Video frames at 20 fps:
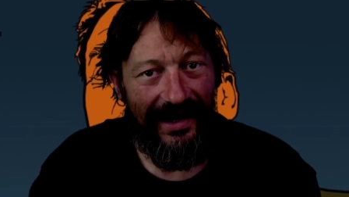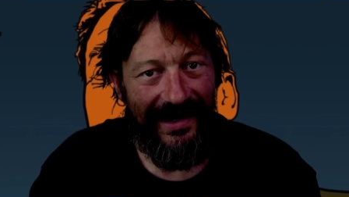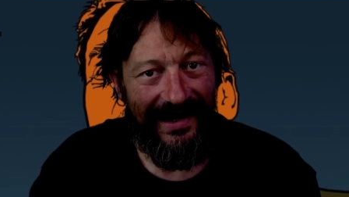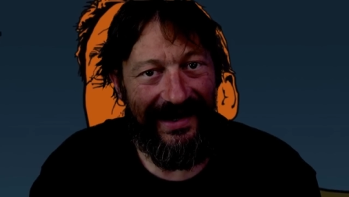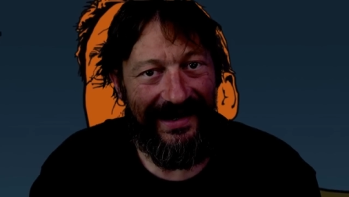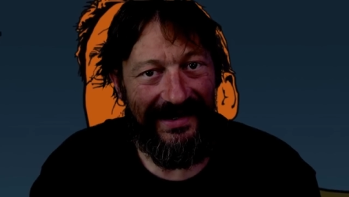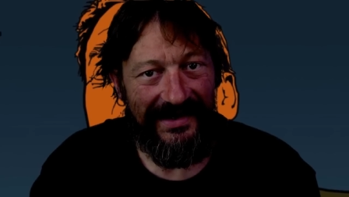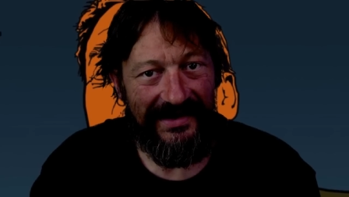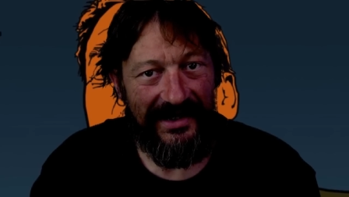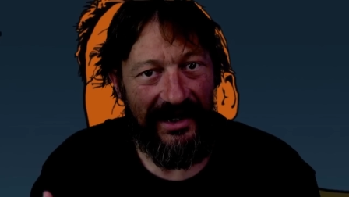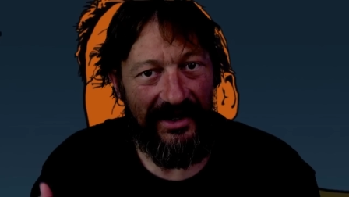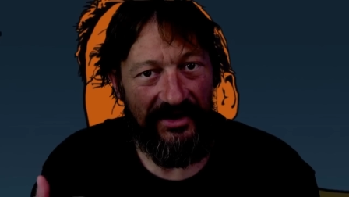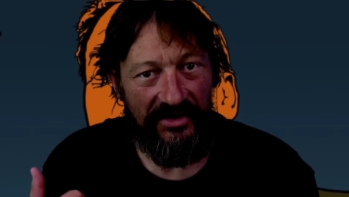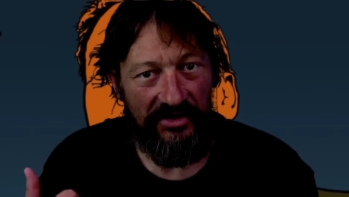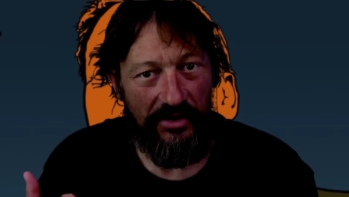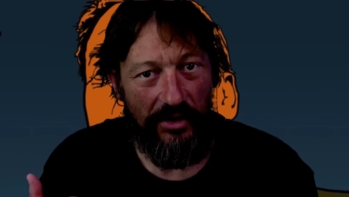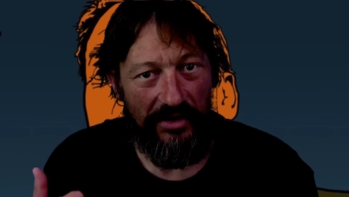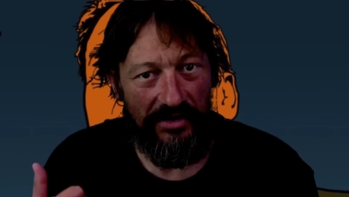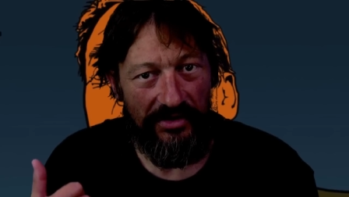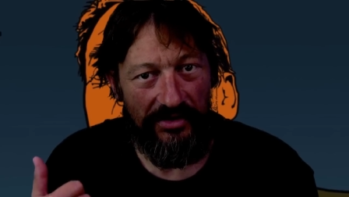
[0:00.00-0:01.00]
and uh,
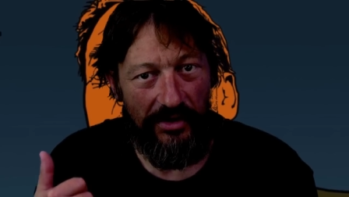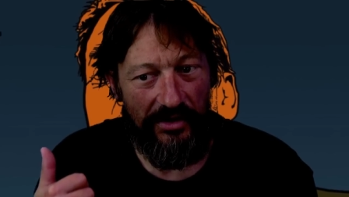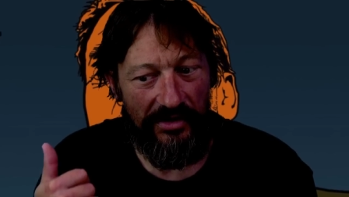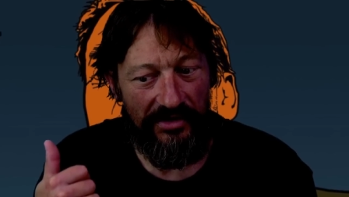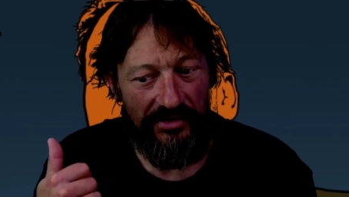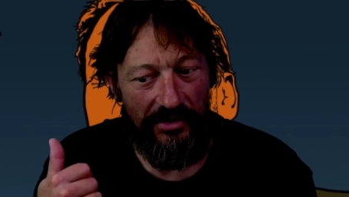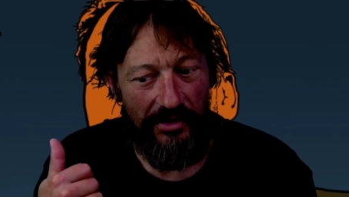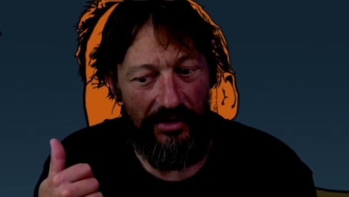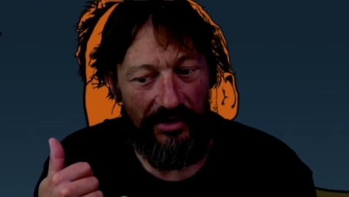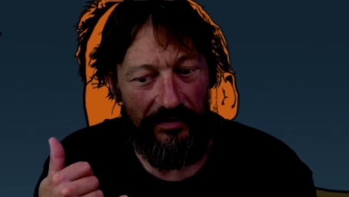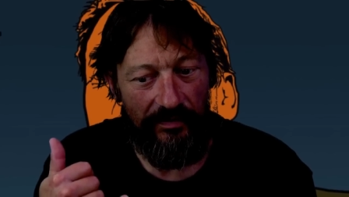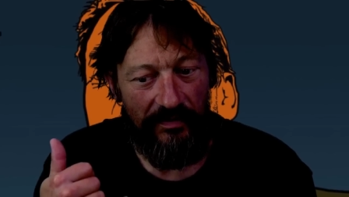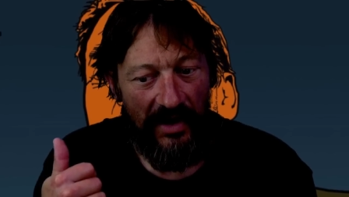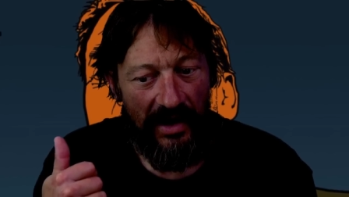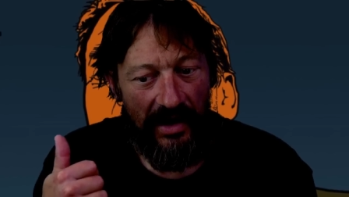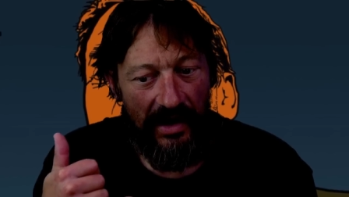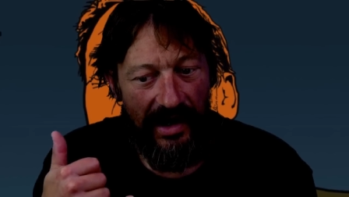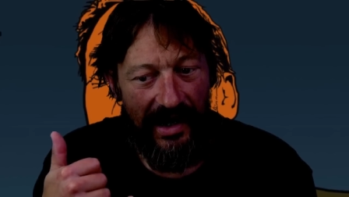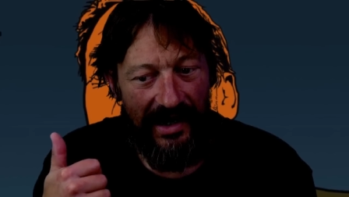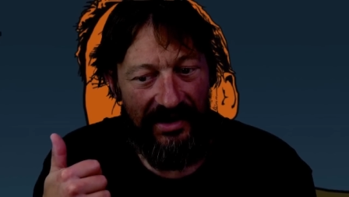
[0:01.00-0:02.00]
talking, talking, talking
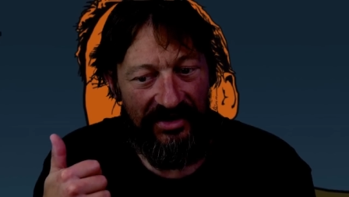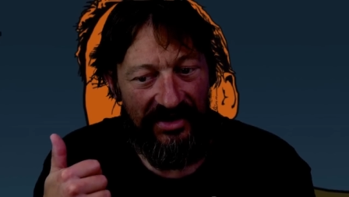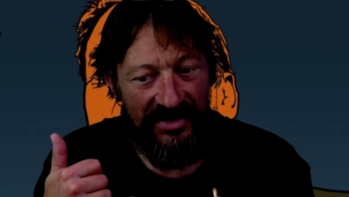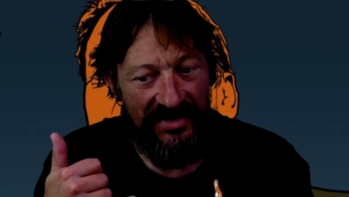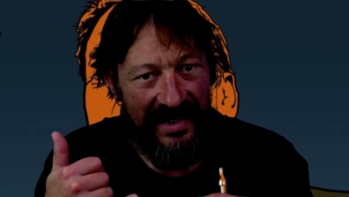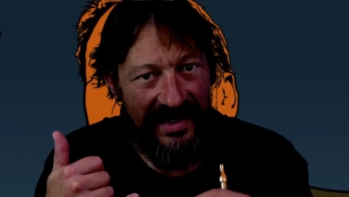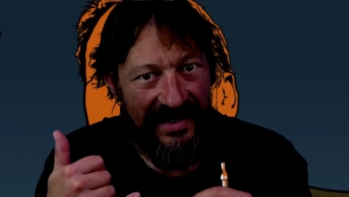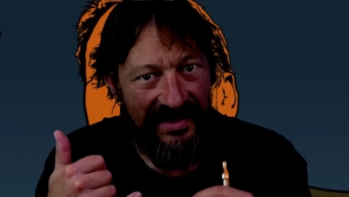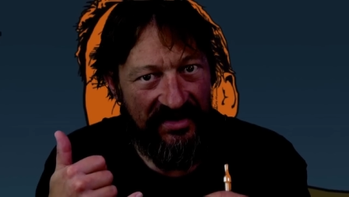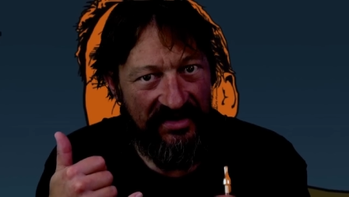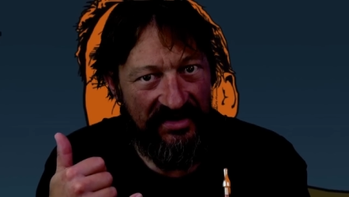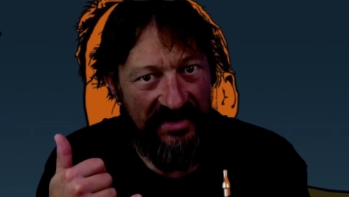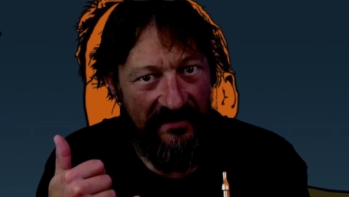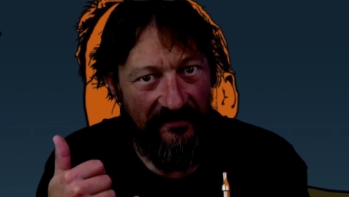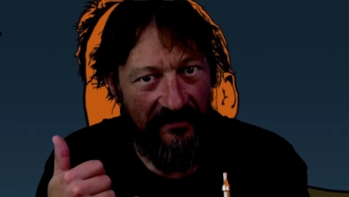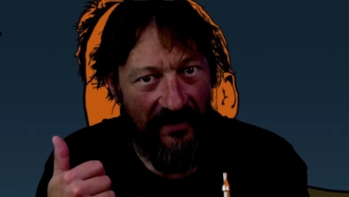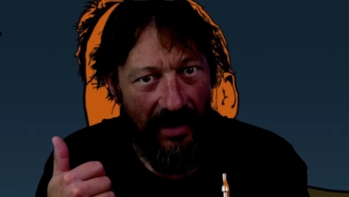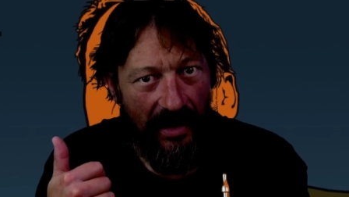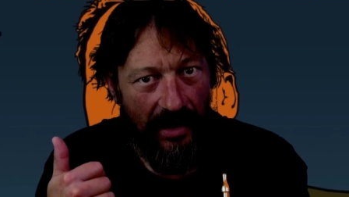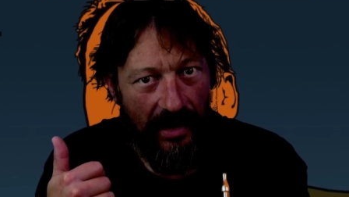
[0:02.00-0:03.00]
and she's getting
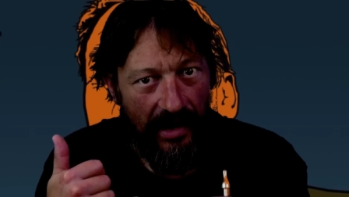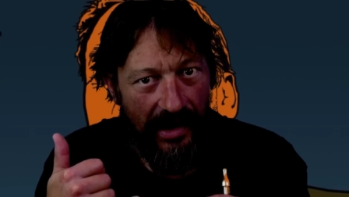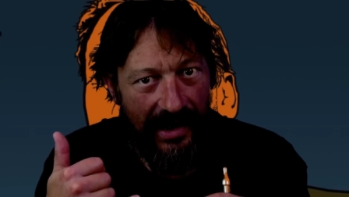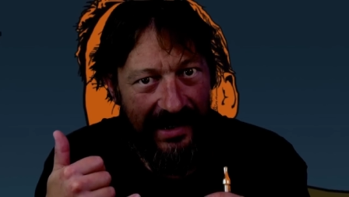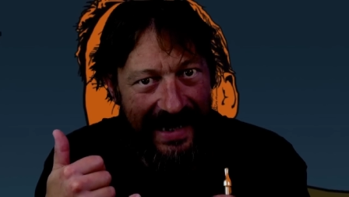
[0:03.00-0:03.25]
stiffer